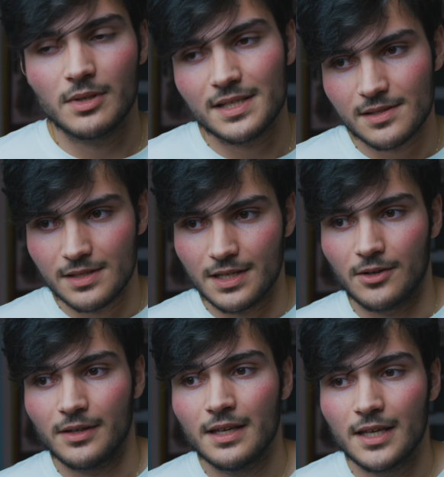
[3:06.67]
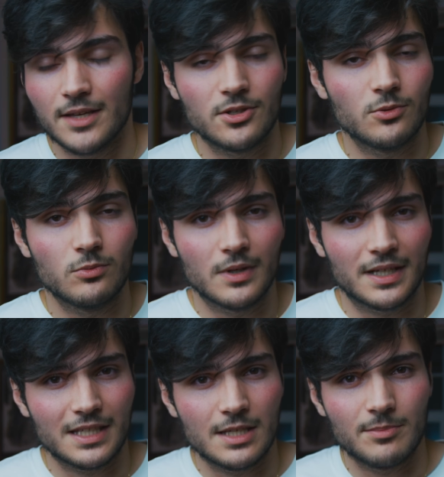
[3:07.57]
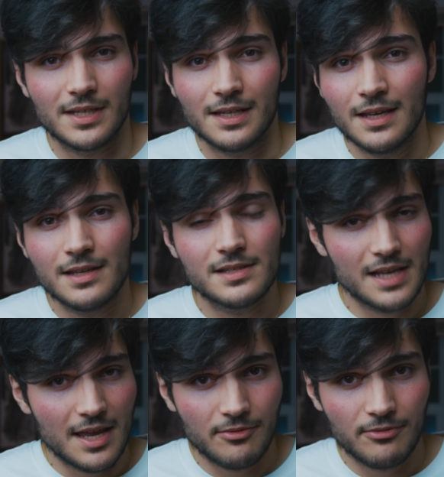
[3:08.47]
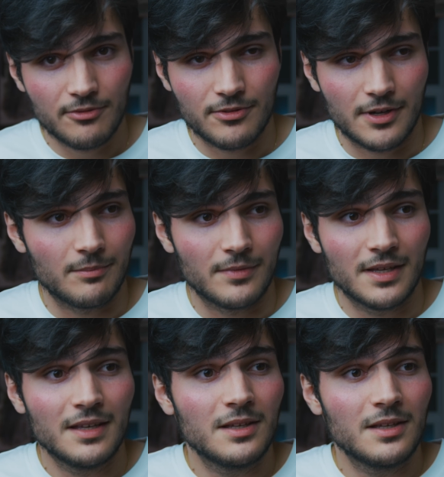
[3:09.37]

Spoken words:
Plus, if you want to keep it safe from,